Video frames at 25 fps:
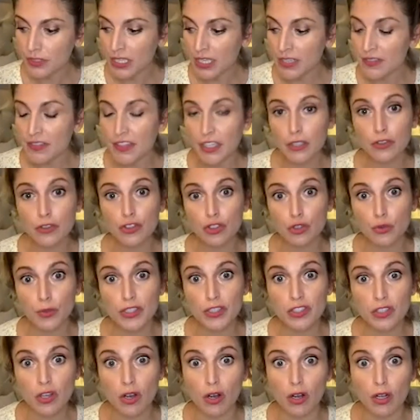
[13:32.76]
And they'll do
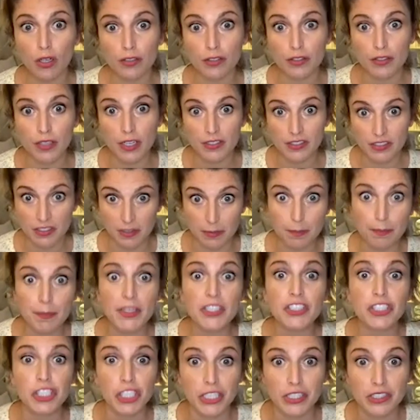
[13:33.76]
what's called a
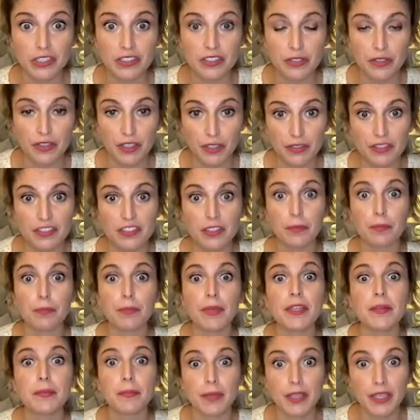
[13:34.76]
submission. So they'll
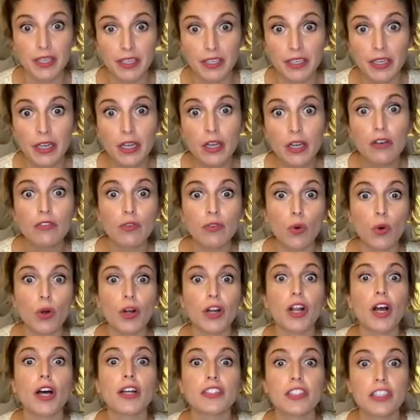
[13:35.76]
submit me for
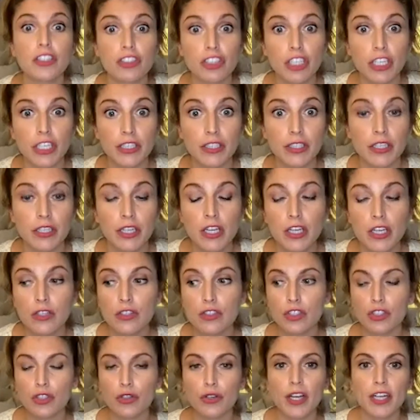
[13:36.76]
an audition.
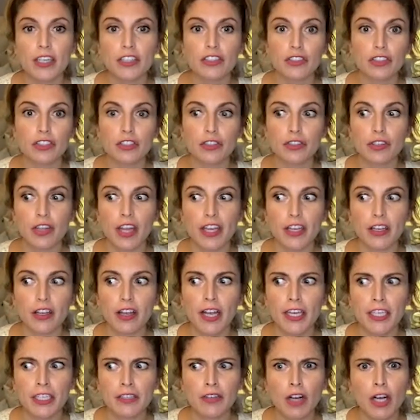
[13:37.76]
So you're actually, you're like
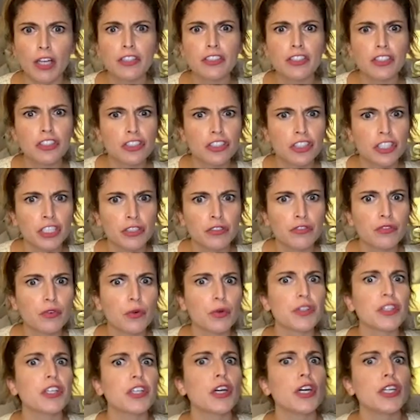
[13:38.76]
kind of auditioning
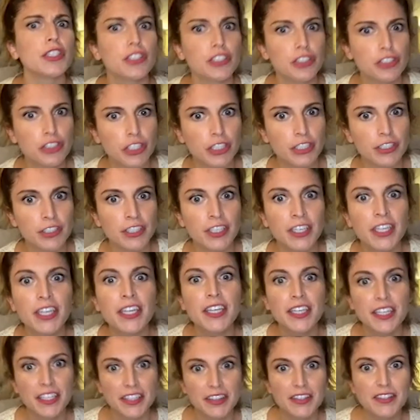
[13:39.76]
for the audition
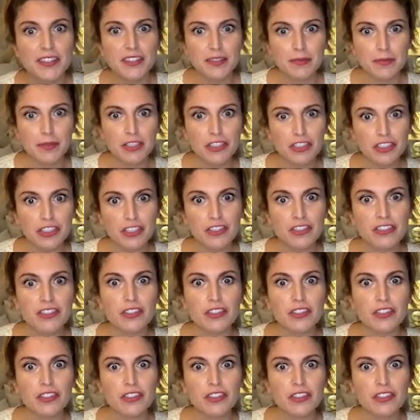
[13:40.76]
in the submission.